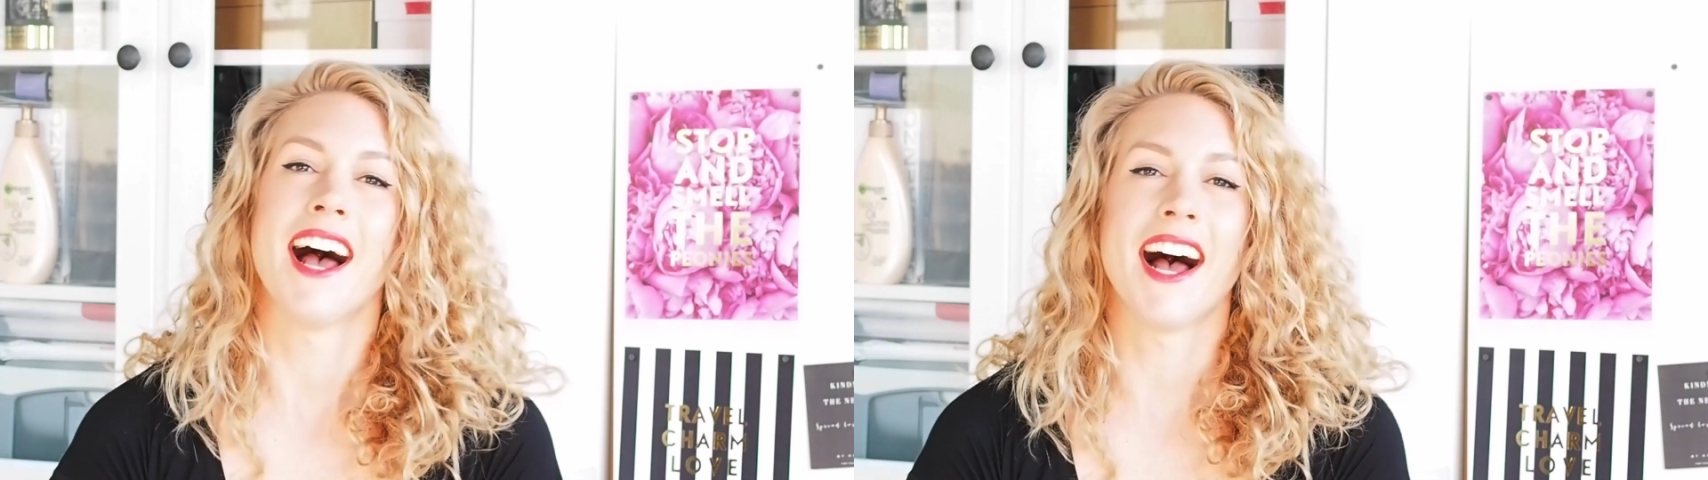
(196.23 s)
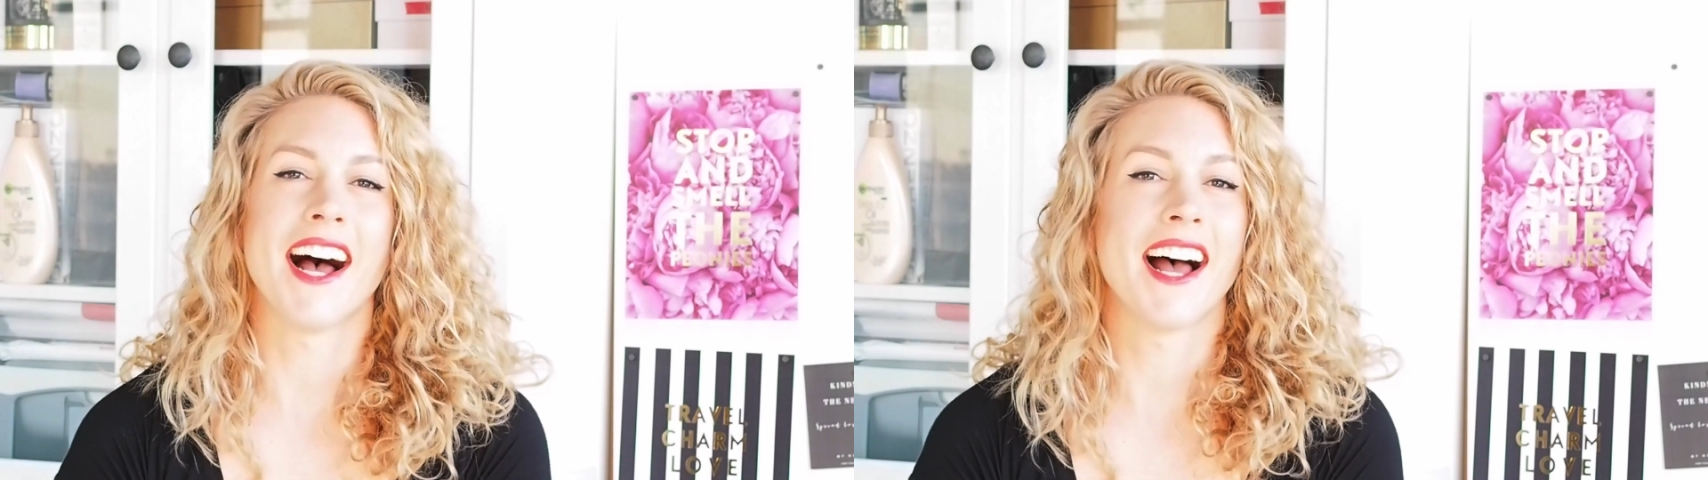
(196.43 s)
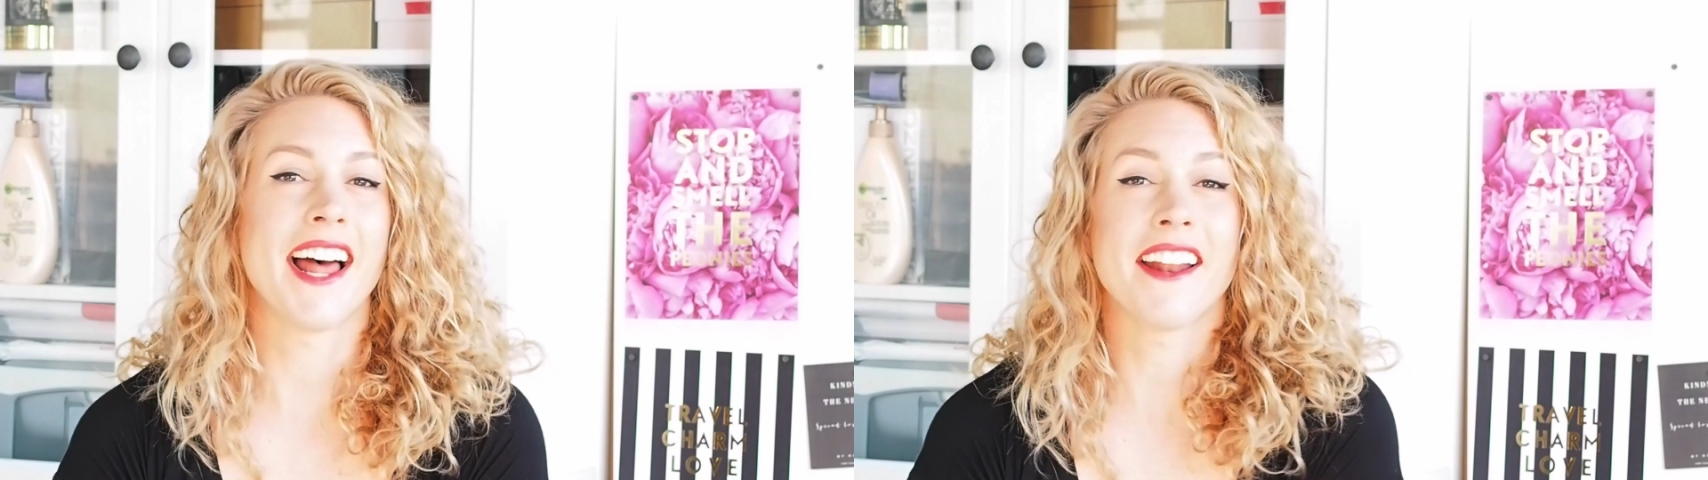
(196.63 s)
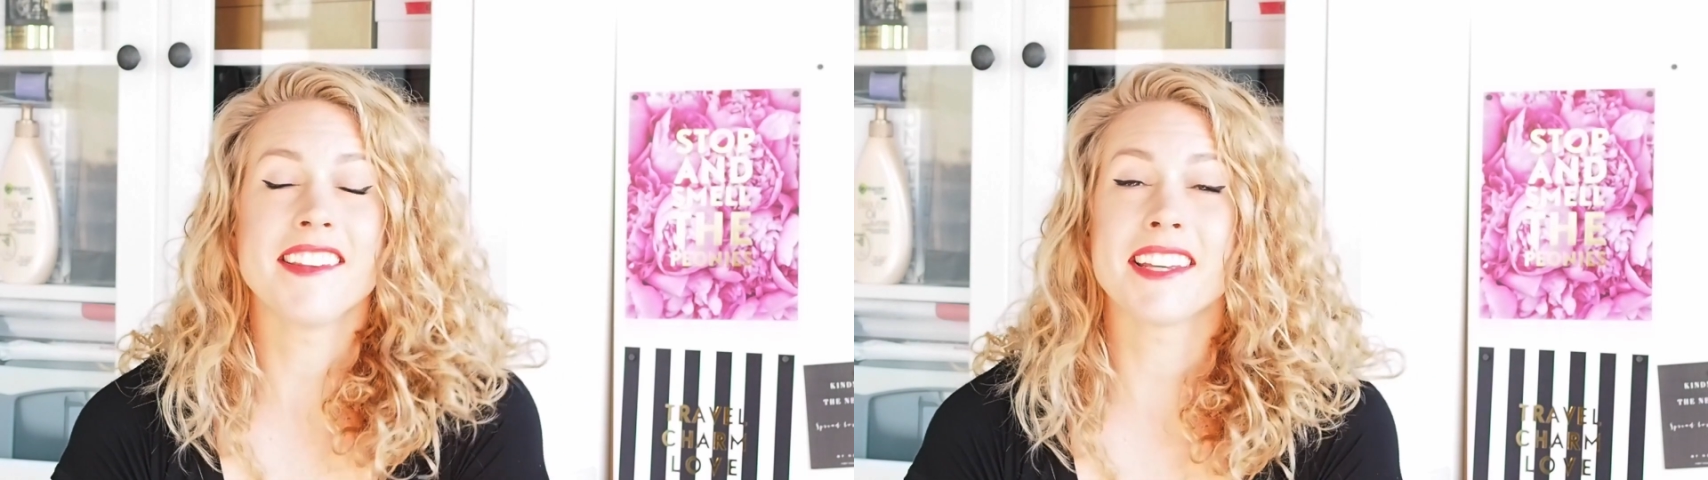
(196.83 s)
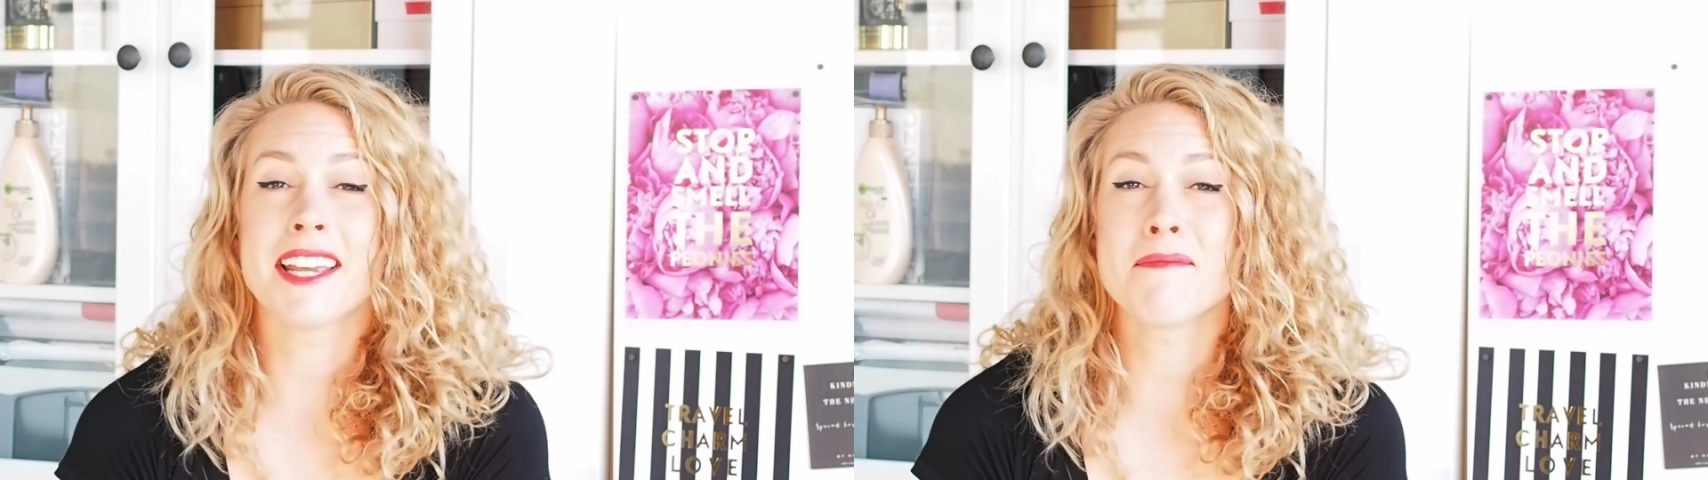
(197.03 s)
Uh, and I
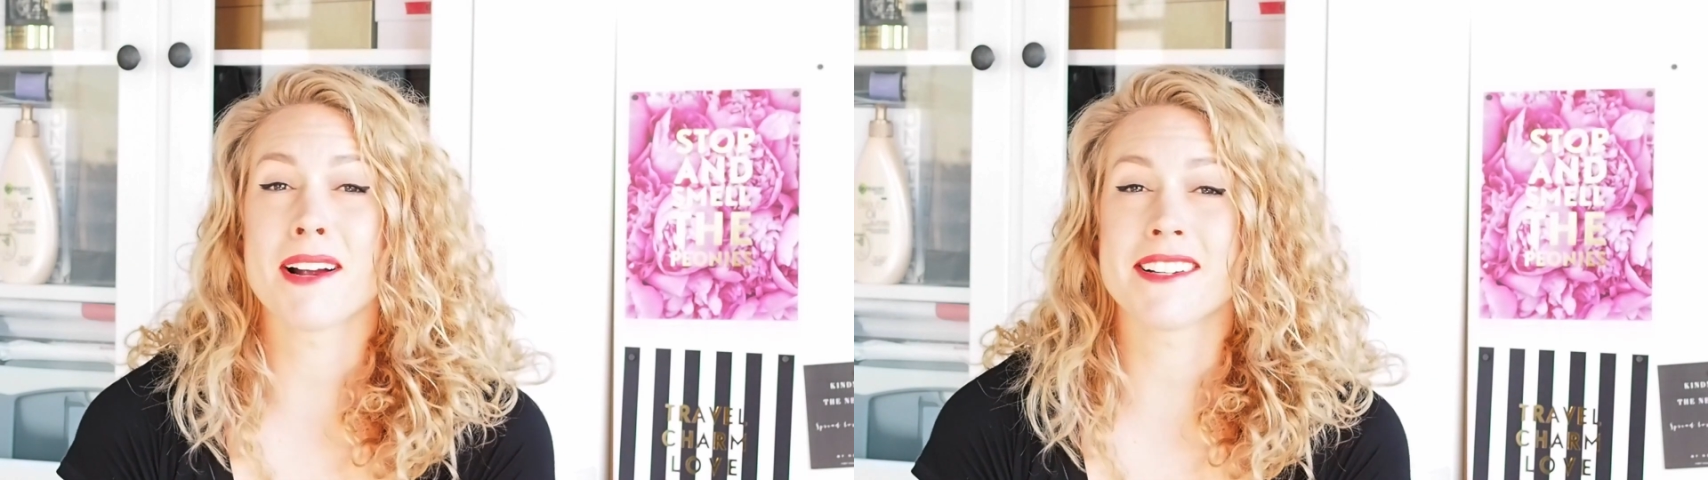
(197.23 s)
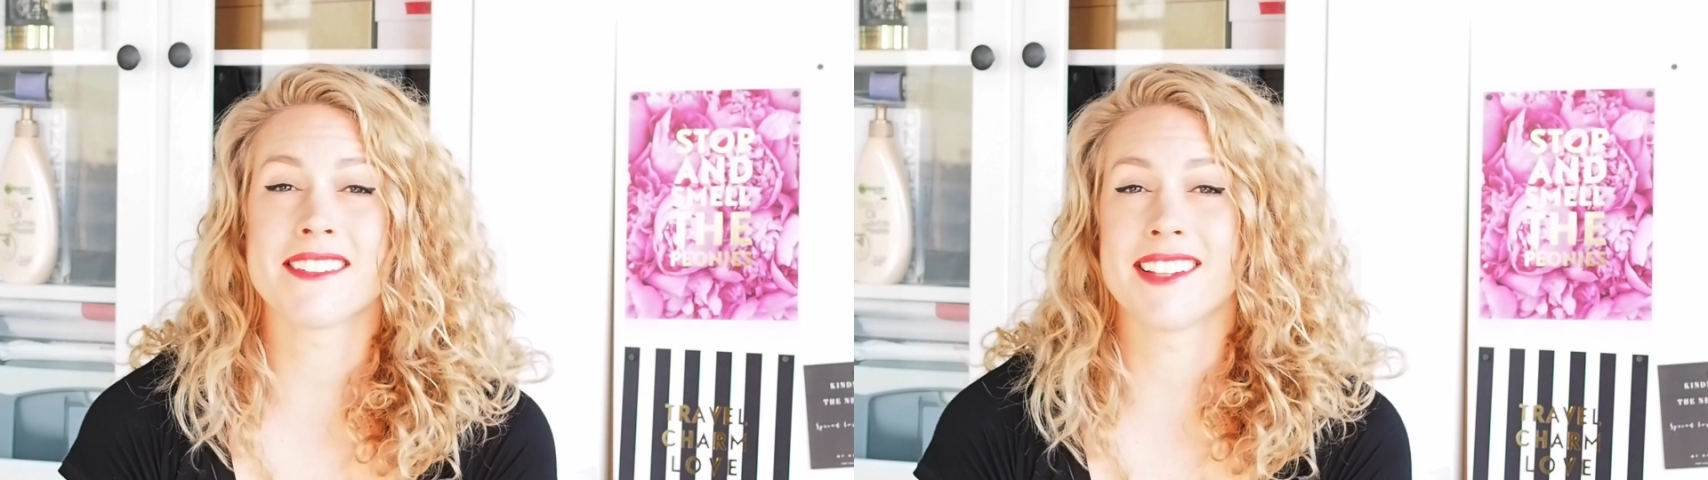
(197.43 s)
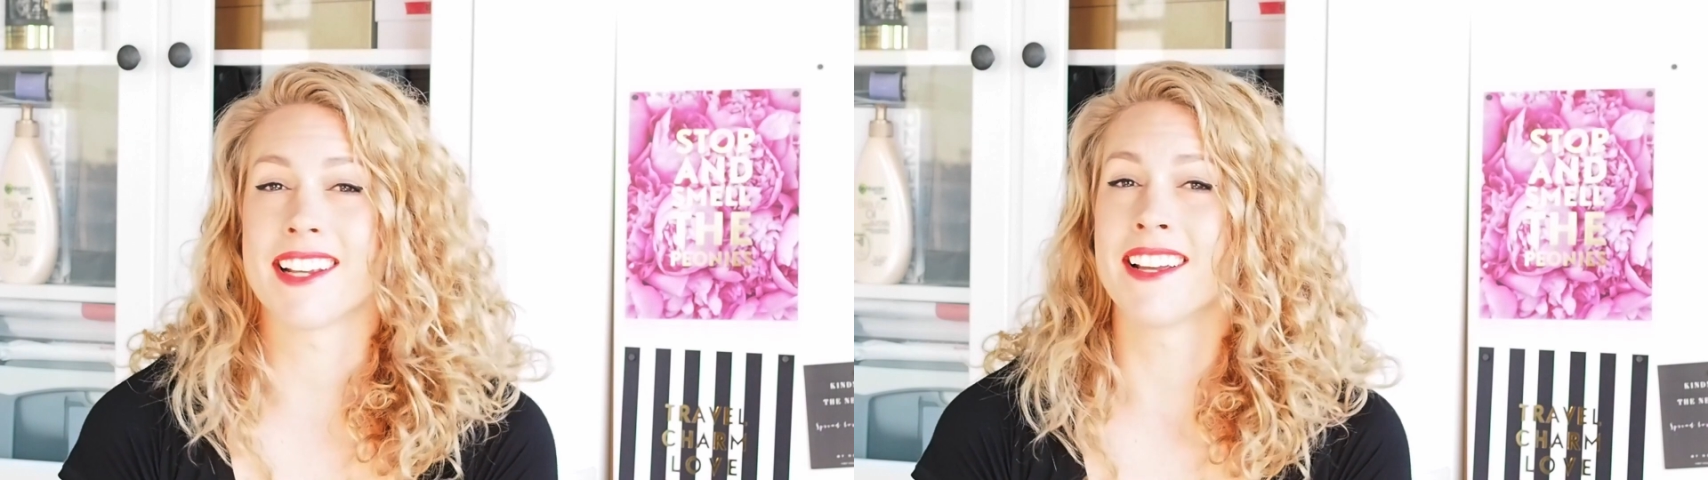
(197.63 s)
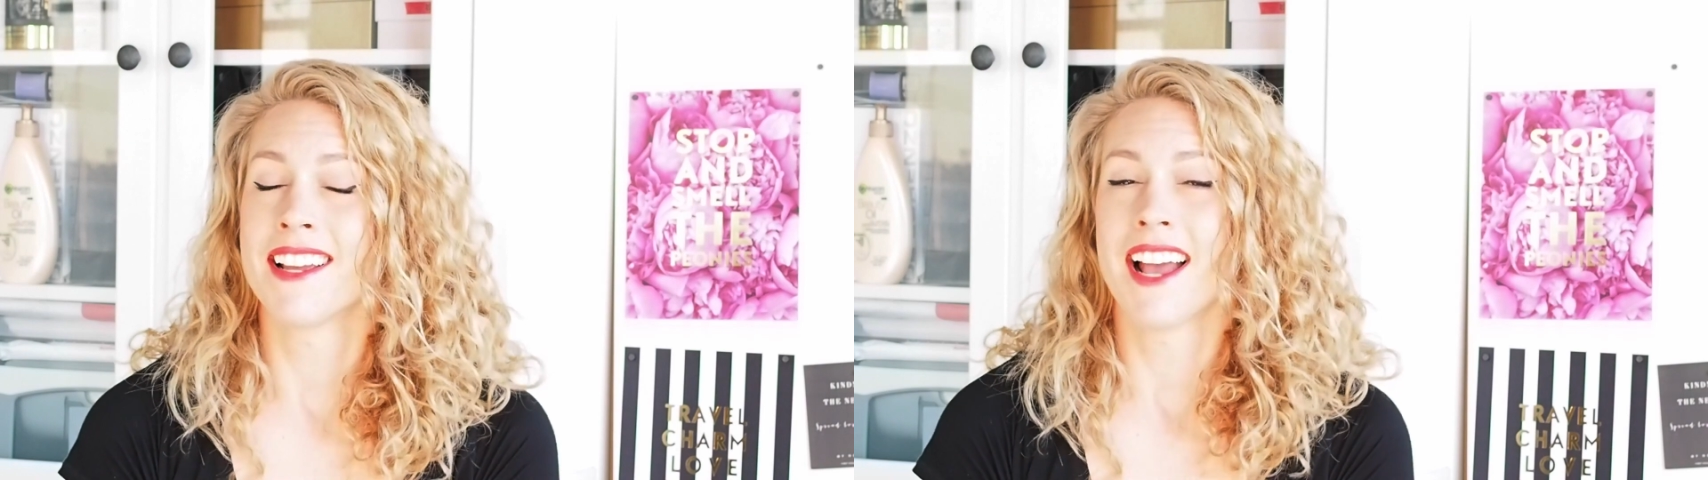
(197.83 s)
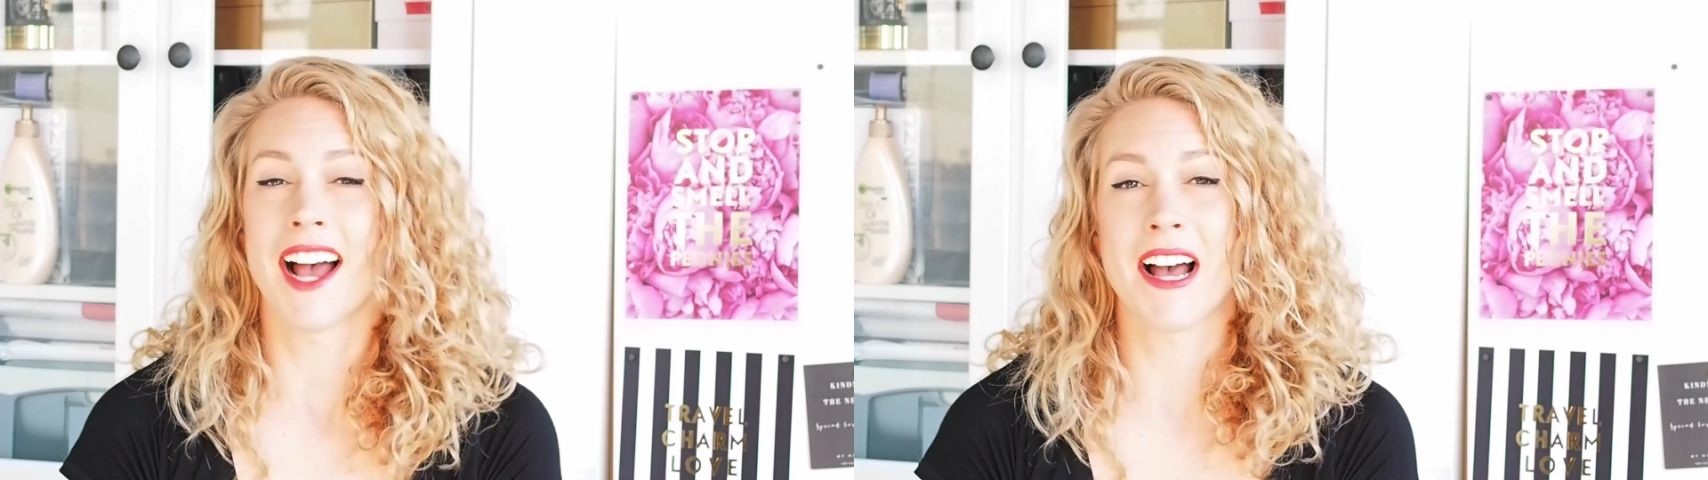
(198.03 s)
think keep practicing.
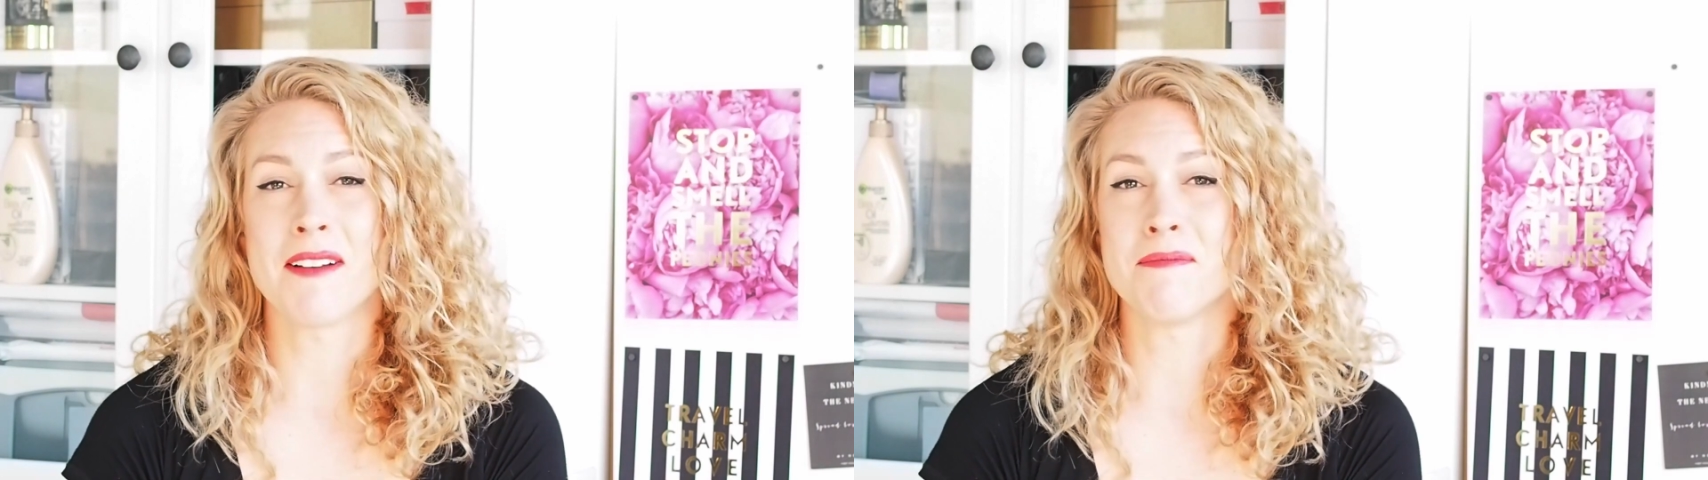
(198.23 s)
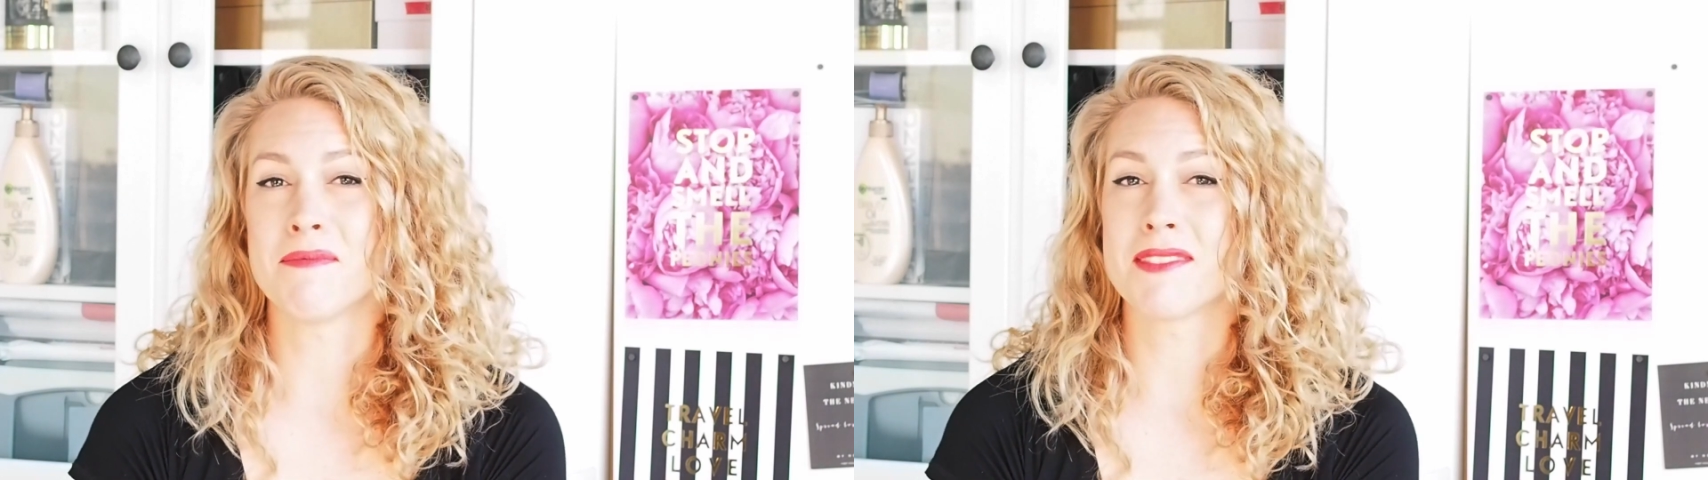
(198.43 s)
Um,